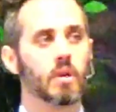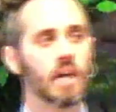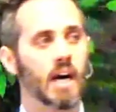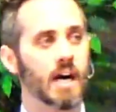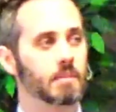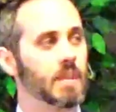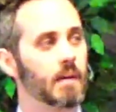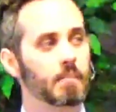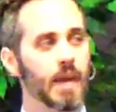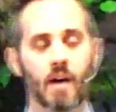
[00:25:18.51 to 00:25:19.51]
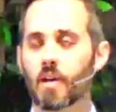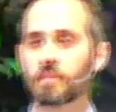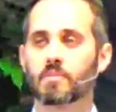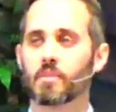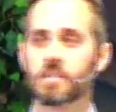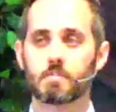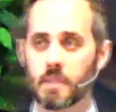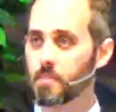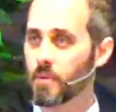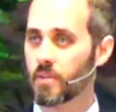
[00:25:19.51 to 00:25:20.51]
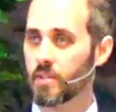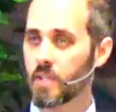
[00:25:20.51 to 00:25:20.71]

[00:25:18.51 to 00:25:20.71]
God without bowing before His people.